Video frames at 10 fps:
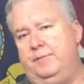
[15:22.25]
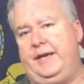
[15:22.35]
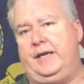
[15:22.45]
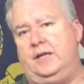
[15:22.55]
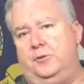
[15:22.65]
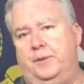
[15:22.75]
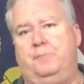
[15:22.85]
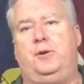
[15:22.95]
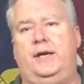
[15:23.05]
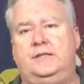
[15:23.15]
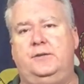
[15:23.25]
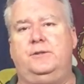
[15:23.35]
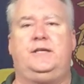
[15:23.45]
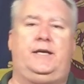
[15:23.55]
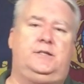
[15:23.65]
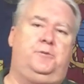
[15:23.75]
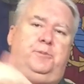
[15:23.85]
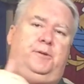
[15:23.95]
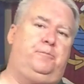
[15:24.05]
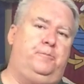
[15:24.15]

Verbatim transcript: They get a little bit pricey, which I guess could put